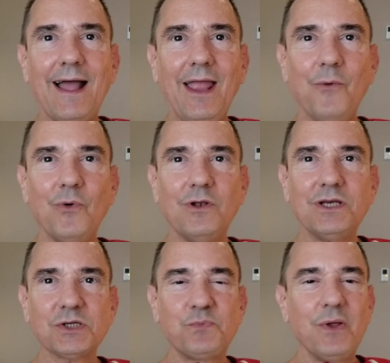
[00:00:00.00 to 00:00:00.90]
it would
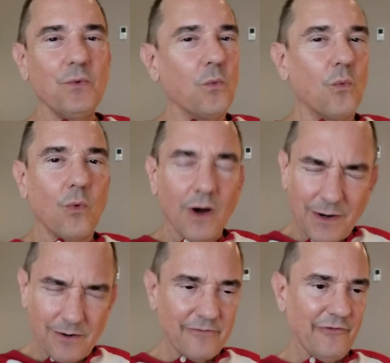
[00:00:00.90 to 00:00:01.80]
just be
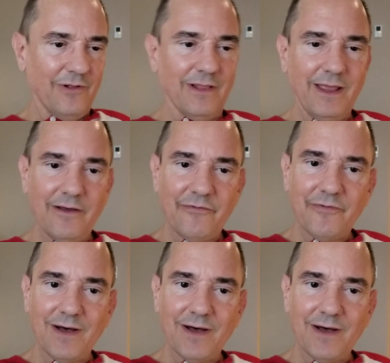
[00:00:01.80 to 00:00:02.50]
wonderful if,